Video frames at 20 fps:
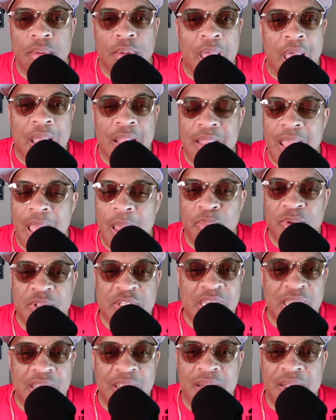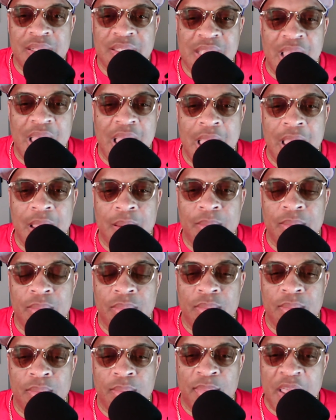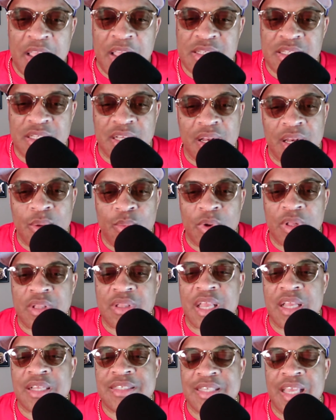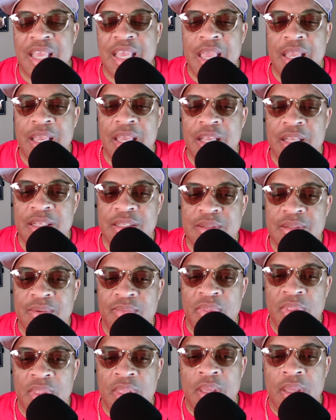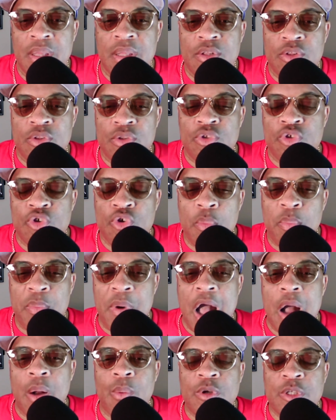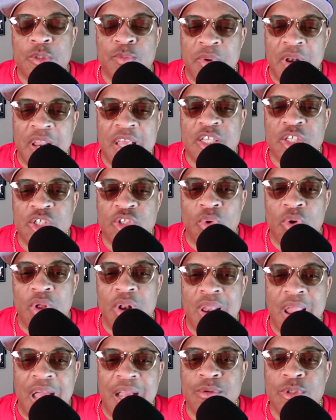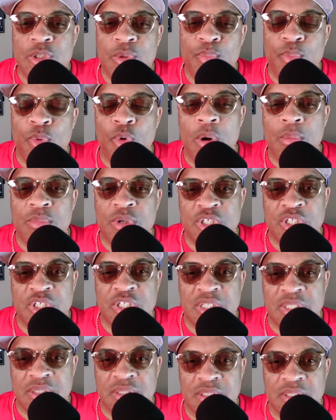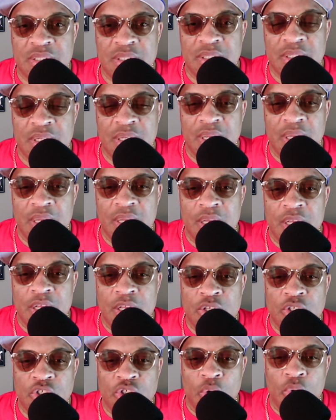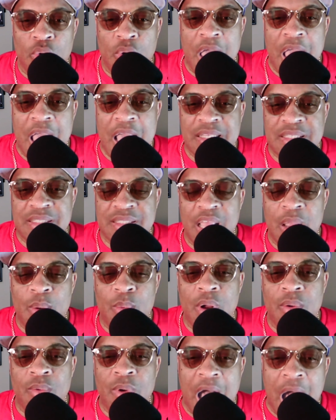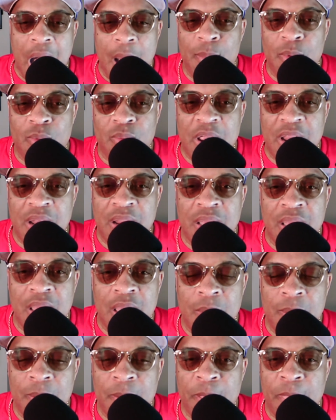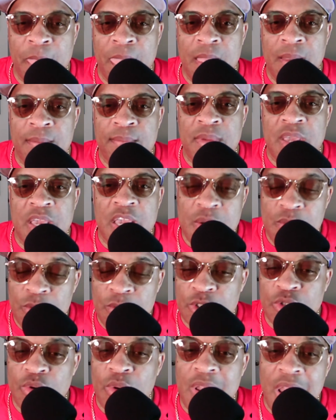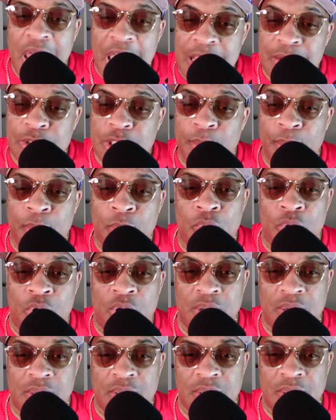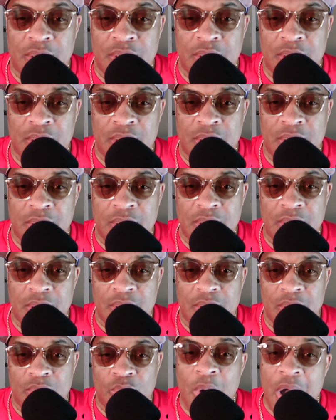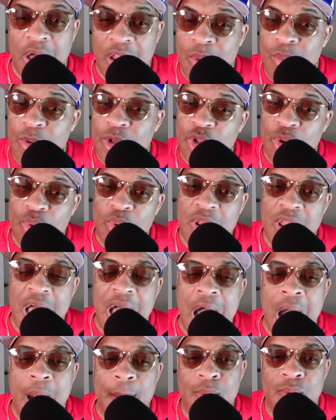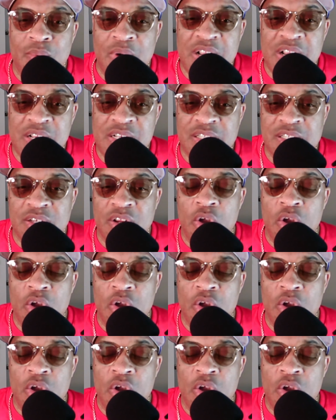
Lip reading: at that particular time, basically what they're saying is Tupac was placed on life support machines. So as they were operating him, he was on life support. while they were doing the operation,